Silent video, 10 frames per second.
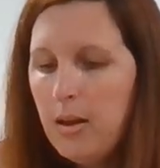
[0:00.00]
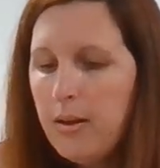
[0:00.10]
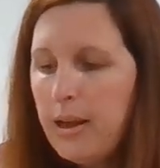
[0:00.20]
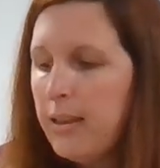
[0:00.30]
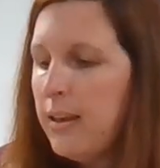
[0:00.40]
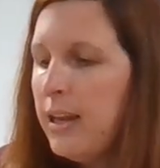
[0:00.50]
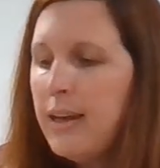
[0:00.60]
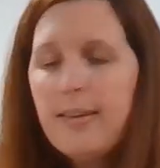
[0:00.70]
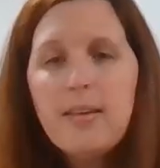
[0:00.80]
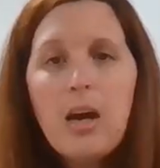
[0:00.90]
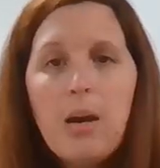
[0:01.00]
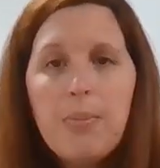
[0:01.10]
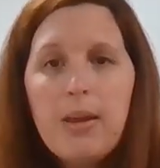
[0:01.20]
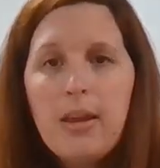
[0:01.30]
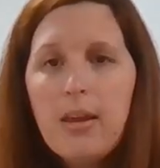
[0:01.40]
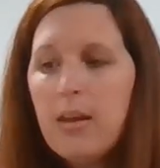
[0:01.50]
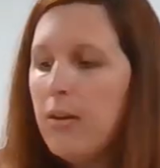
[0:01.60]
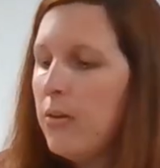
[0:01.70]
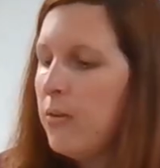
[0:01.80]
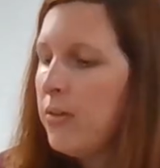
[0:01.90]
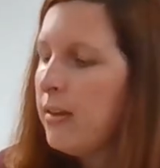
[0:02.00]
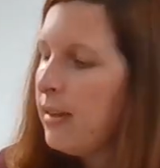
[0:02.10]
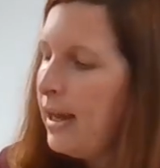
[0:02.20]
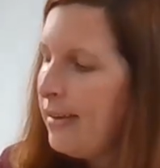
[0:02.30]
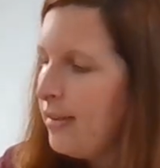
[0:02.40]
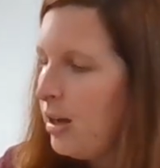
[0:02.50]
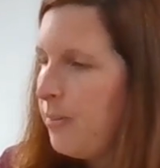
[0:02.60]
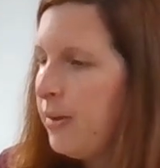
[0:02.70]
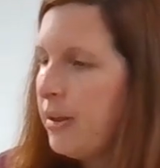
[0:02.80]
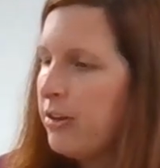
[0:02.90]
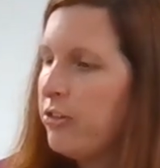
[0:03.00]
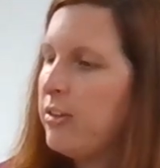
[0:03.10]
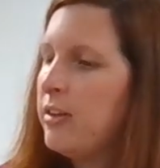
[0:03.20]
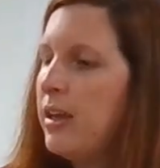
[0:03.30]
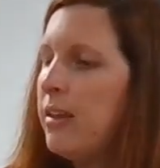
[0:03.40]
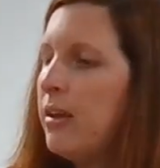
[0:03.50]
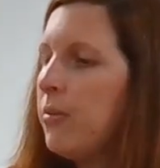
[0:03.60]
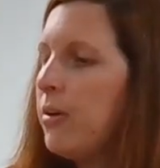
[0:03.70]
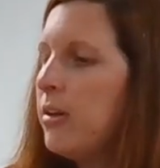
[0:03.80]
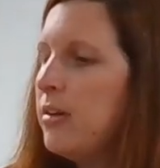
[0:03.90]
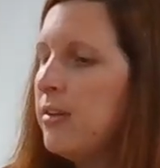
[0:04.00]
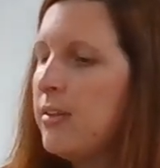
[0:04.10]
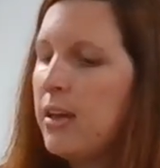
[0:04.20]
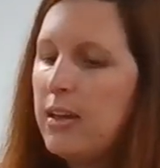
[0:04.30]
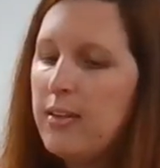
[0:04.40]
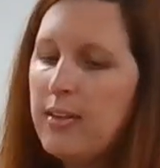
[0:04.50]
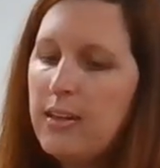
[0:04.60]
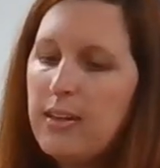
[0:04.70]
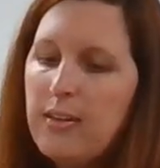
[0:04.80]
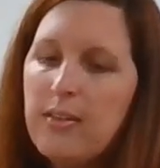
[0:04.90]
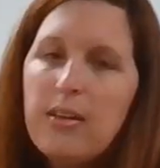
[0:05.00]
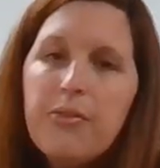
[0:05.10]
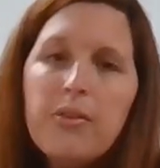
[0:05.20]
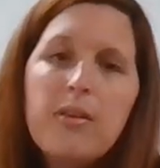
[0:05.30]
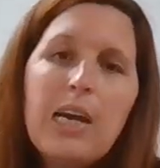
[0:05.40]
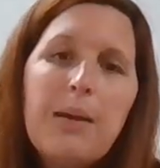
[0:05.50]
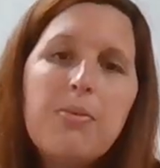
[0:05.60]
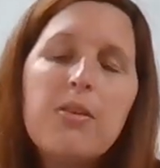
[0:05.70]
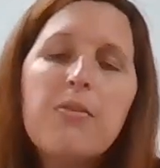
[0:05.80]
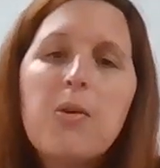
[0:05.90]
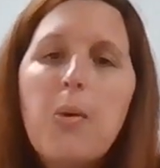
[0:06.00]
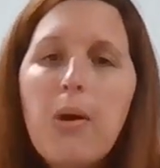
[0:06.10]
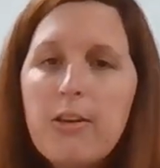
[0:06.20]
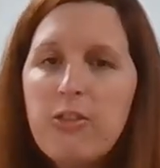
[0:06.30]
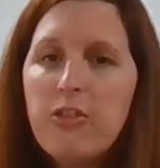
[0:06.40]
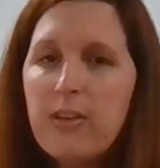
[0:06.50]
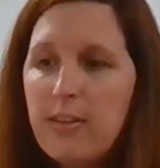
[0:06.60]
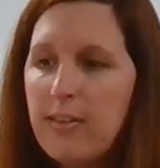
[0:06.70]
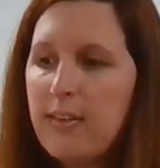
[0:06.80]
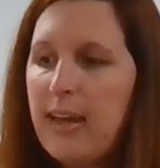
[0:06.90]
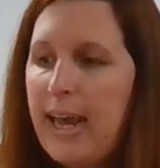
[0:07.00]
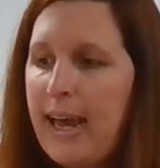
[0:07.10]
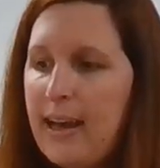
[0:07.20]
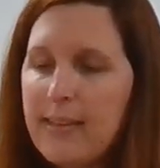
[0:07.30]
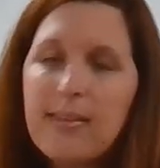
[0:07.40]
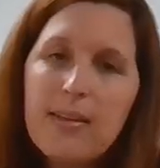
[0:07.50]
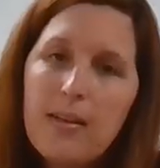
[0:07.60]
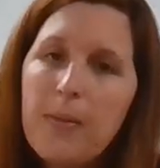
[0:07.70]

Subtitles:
All right, the next topic, or the last topic, I should say, that we're going to discuss is different types of questions to ask.